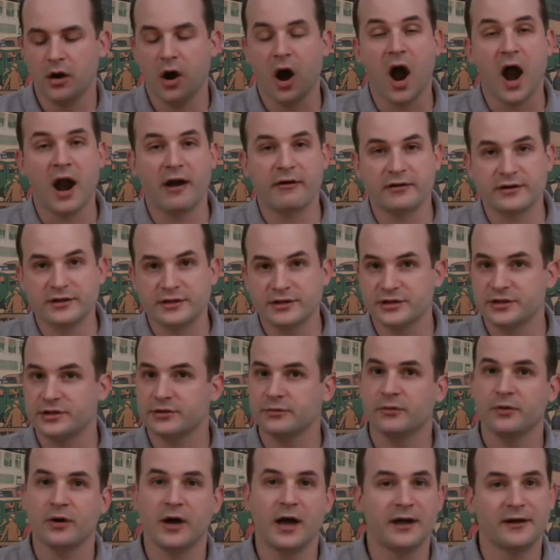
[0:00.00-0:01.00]
Orange,
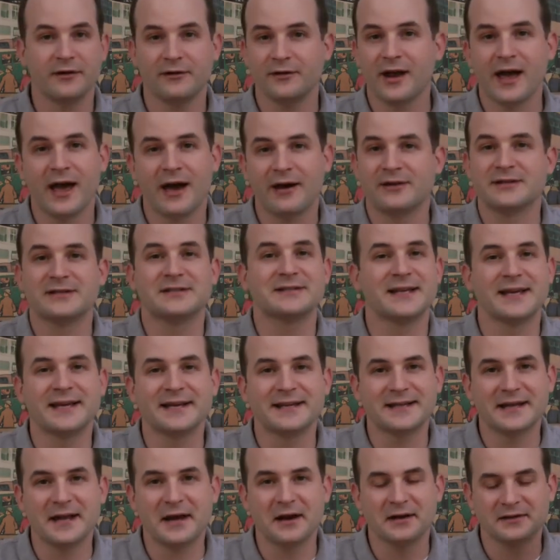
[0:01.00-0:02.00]
I don't know how to say
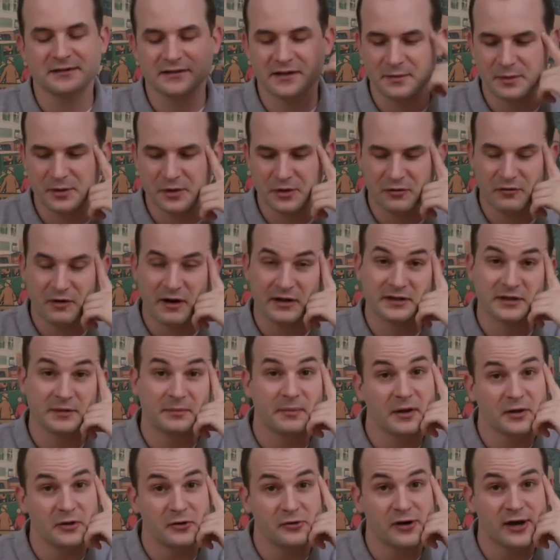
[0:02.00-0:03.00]
it now because I've been corrected
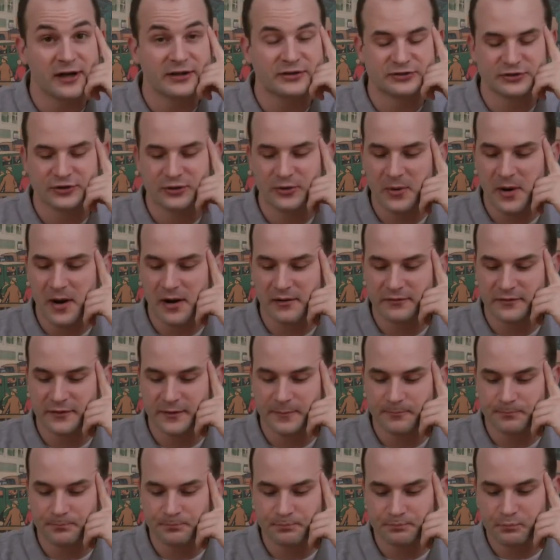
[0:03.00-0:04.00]
by you guys so
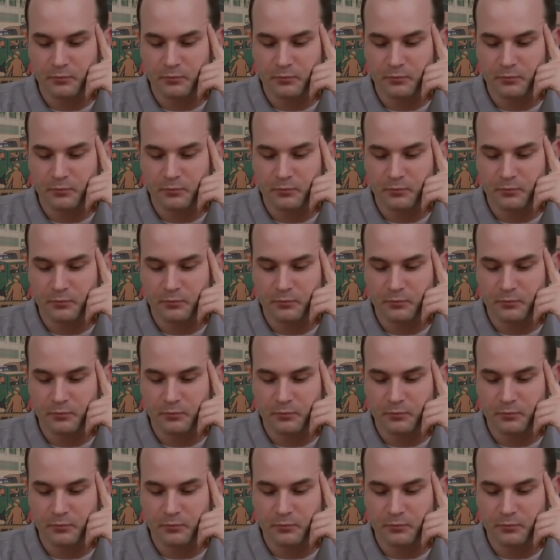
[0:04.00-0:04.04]
often.